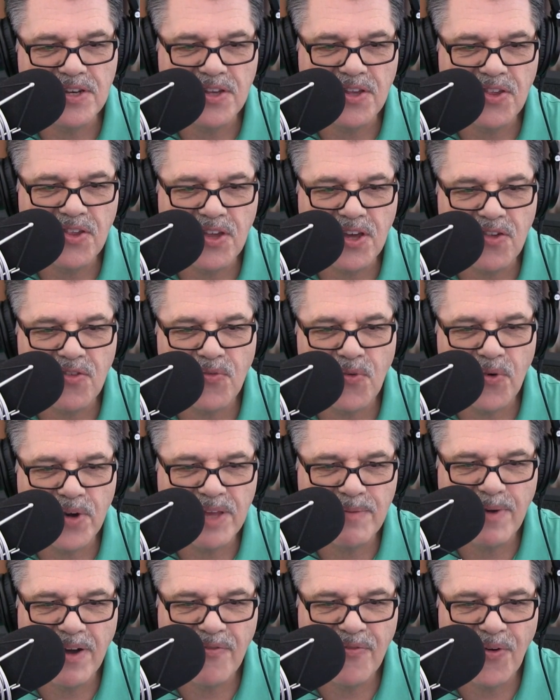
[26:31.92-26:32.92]
640
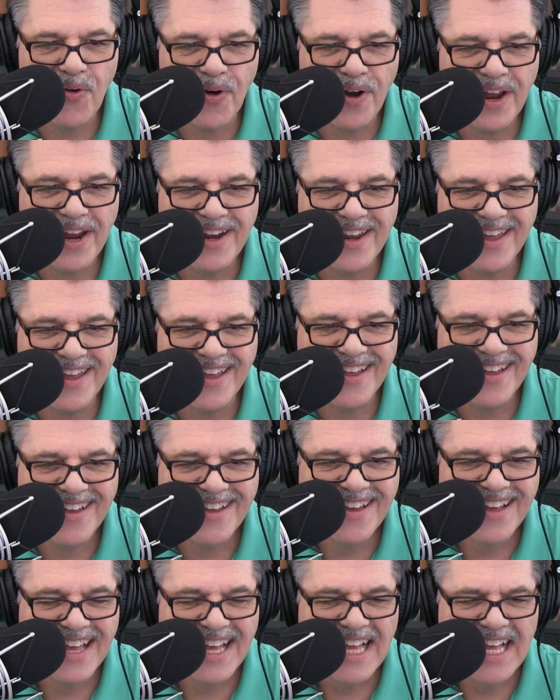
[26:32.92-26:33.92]
by
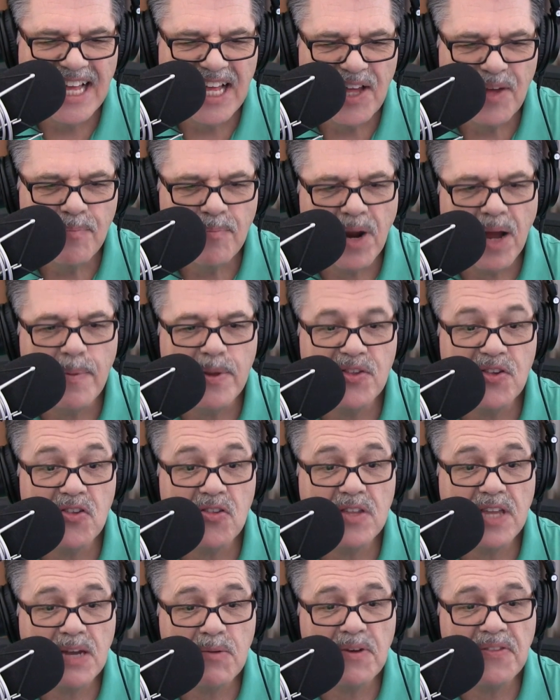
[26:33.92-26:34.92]
480. Probably just
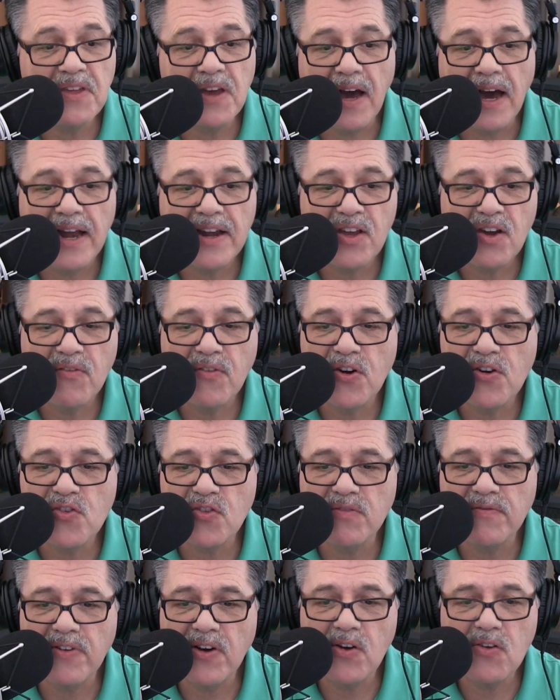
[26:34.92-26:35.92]
stick with the audio version,
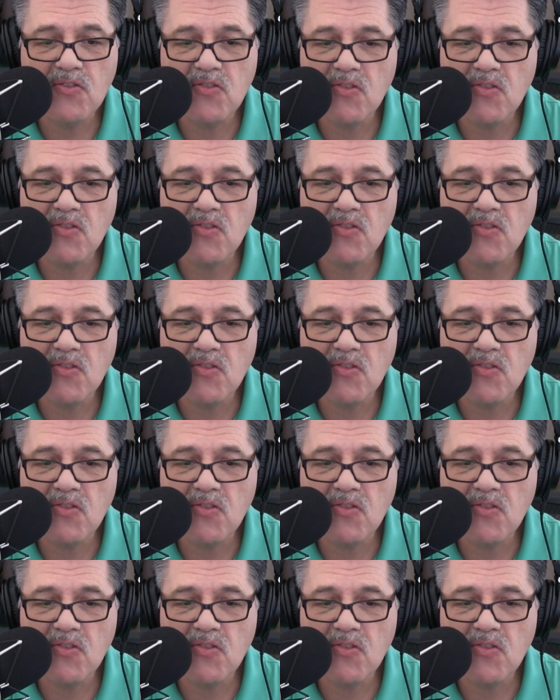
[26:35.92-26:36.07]
folks.